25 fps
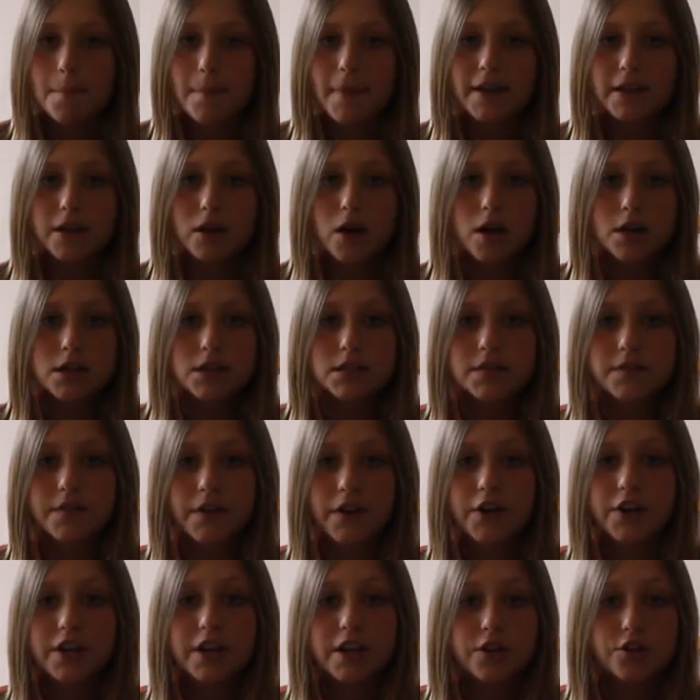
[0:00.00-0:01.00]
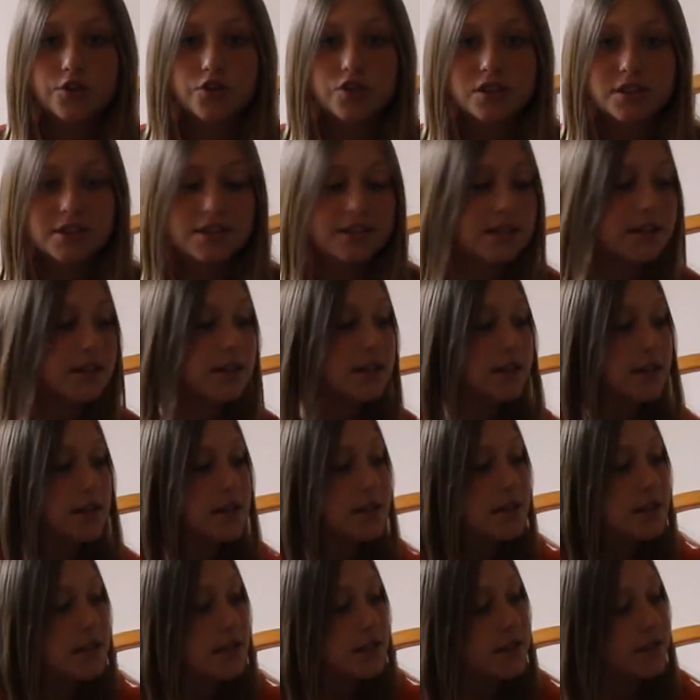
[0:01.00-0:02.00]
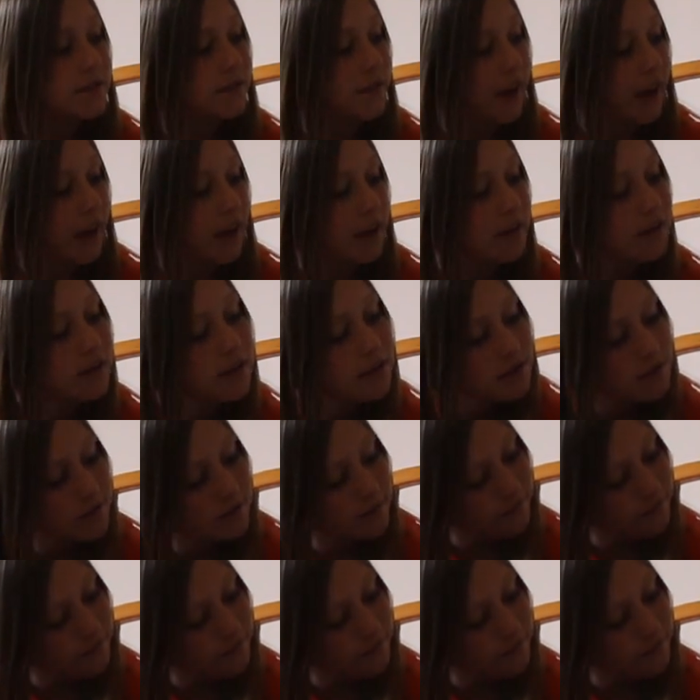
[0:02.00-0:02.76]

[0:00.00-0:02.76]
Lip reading: My dog is very interested in this fan.